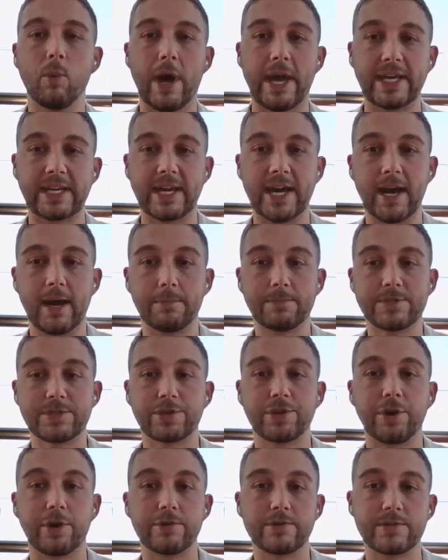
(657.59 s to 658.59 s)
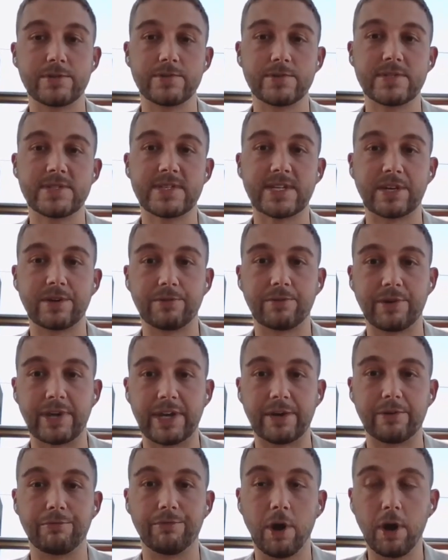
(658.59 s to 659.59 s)
wake up to go to
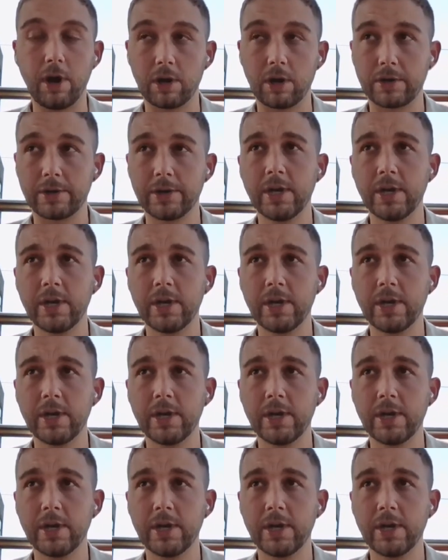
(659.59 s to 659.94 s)
Sigiriya Rock.